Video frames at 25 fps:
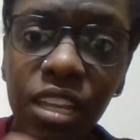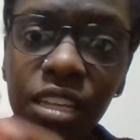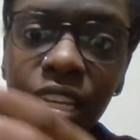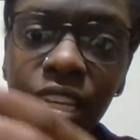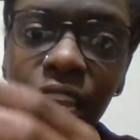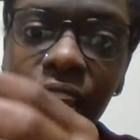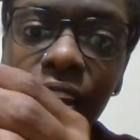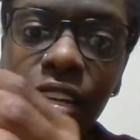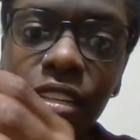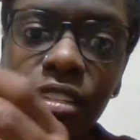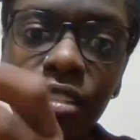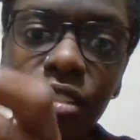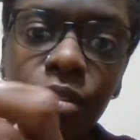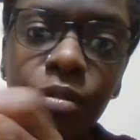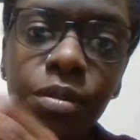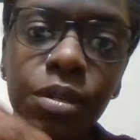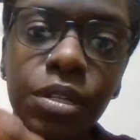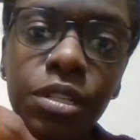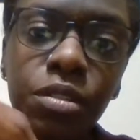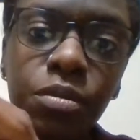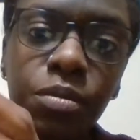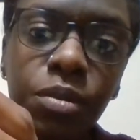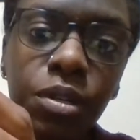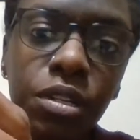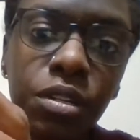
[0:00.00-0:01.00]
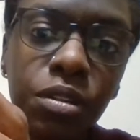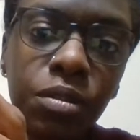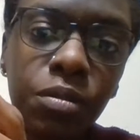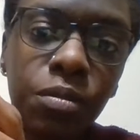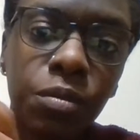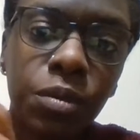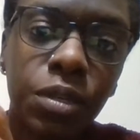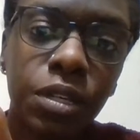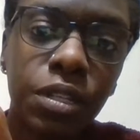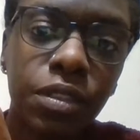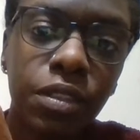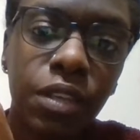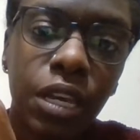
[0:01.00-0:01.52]
yeah, so it's written
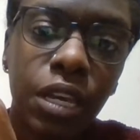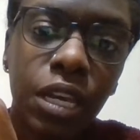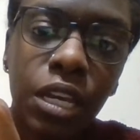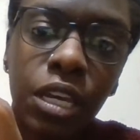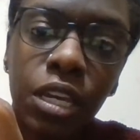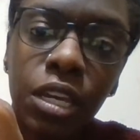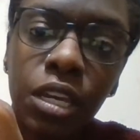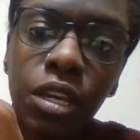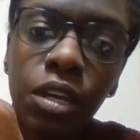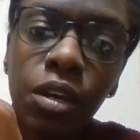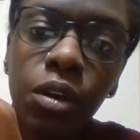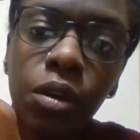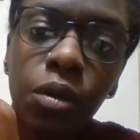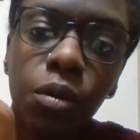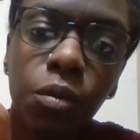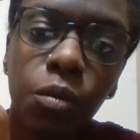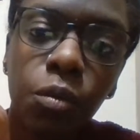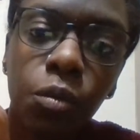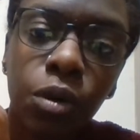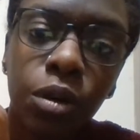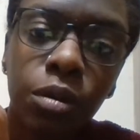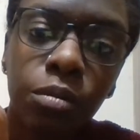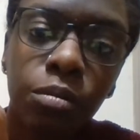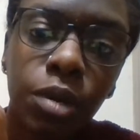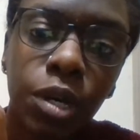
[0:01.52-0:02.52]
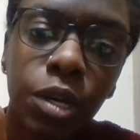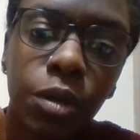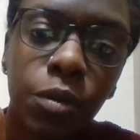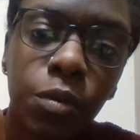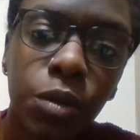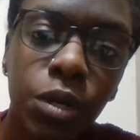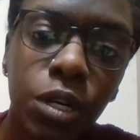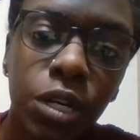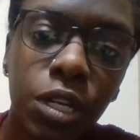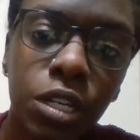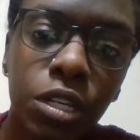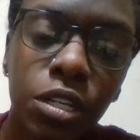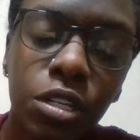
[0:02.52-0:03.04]
with a
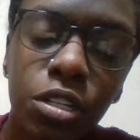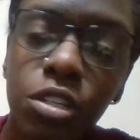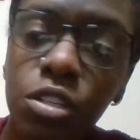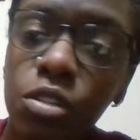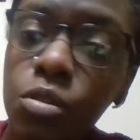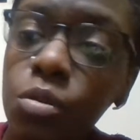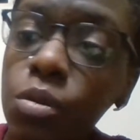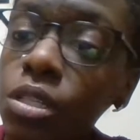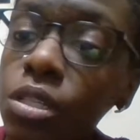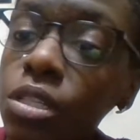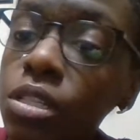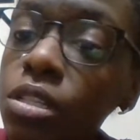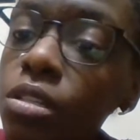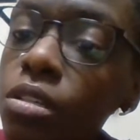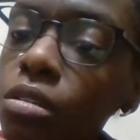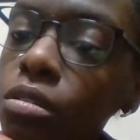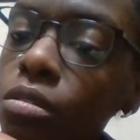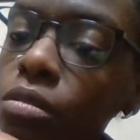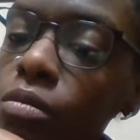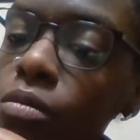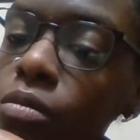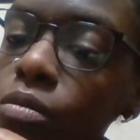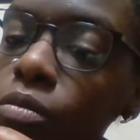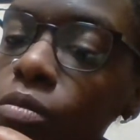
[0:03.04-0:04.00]
1x1 twisted